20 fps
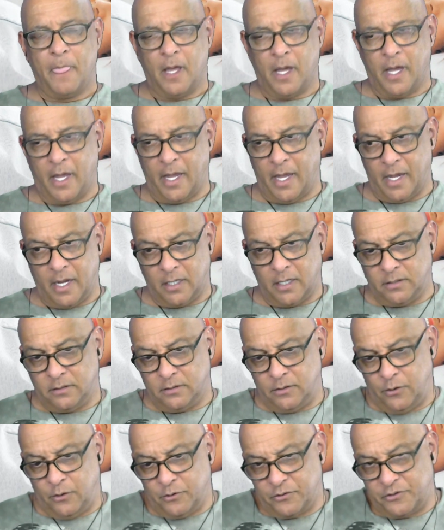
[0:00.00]

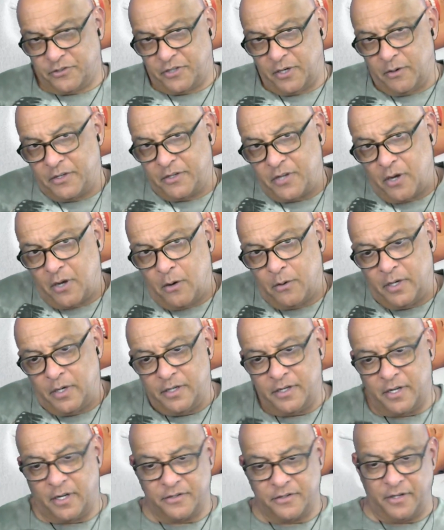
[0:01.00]
and your
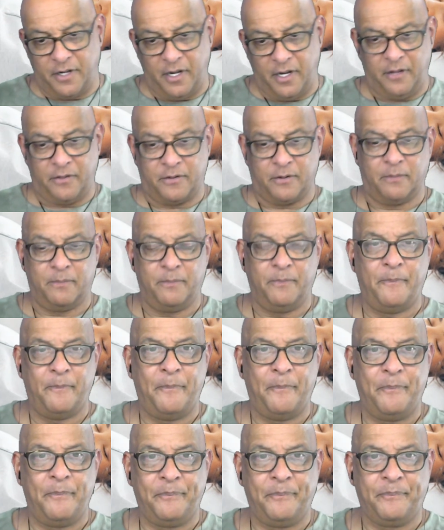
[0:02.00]
serotonin doesn't either.
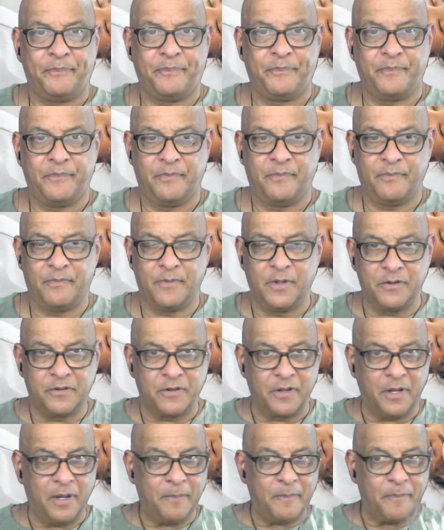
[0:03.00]
You
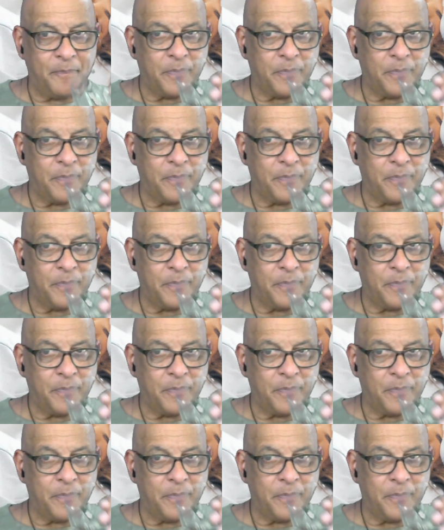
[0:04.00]
see?